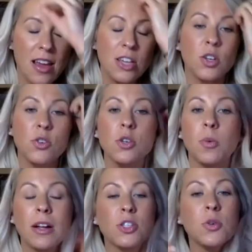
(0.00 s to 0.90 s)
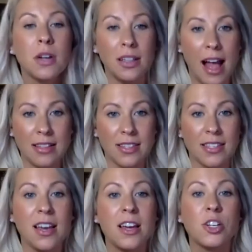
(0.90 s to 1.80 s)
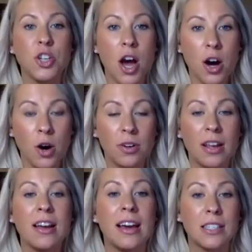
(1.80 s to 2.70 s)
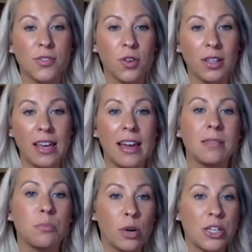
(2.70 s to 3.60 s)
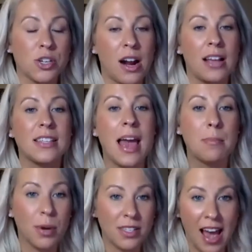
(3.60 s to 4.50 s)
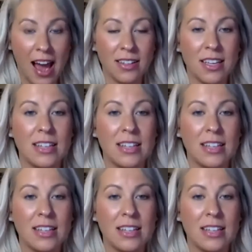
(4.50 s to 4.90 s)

So you want to cleanse, tone, exfoliate, moisturize, and protect.